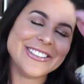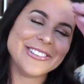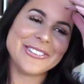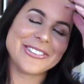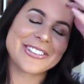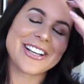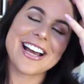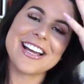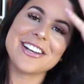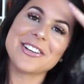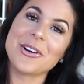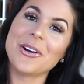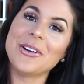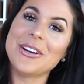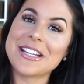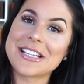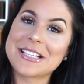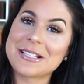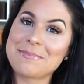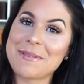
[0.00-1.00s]
Look, I
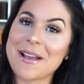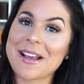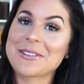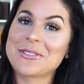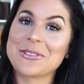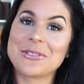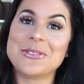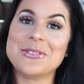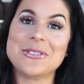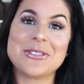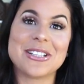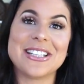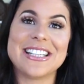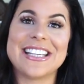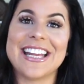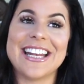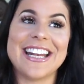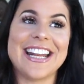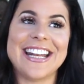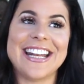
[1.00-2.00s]
don't expect or usually get